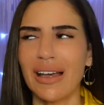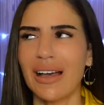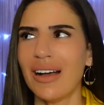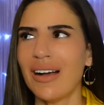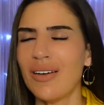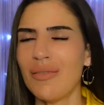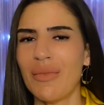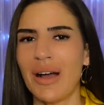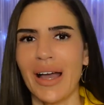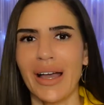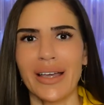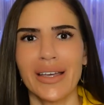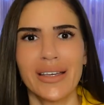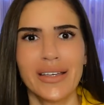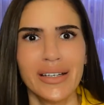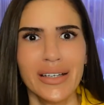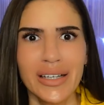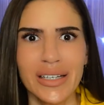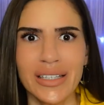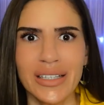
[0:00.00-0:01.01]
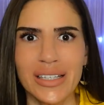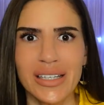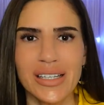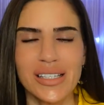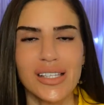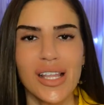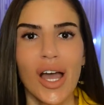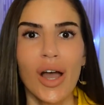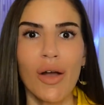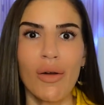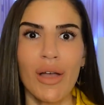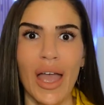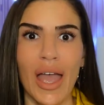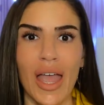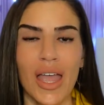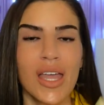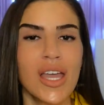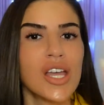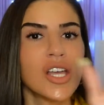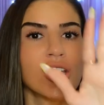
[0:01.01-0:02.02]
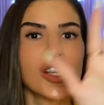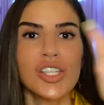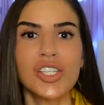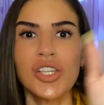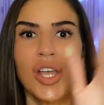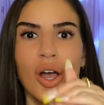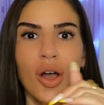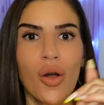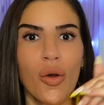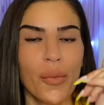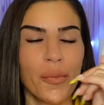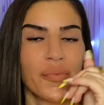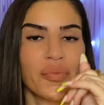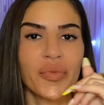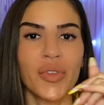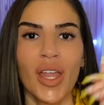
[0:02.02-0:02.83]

Oh my goodness. Okay, so